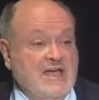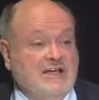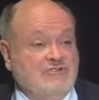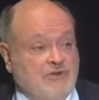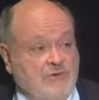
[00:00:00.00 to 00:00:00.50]

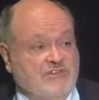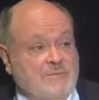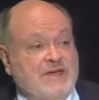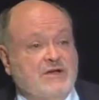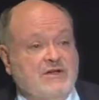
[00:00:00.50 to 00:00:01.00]
controls can
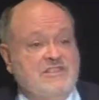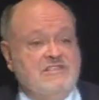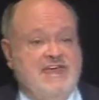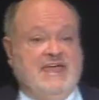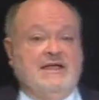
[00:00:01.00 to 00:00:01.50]
be a good
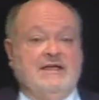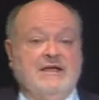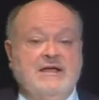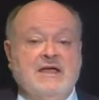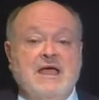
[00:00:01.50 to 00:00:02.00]
thing
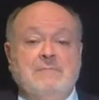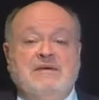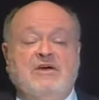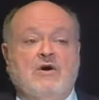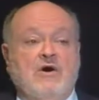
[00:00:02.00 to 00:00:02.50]

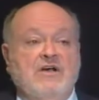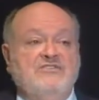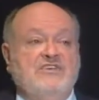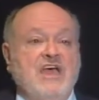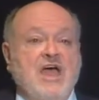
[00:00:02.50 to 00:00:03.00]
because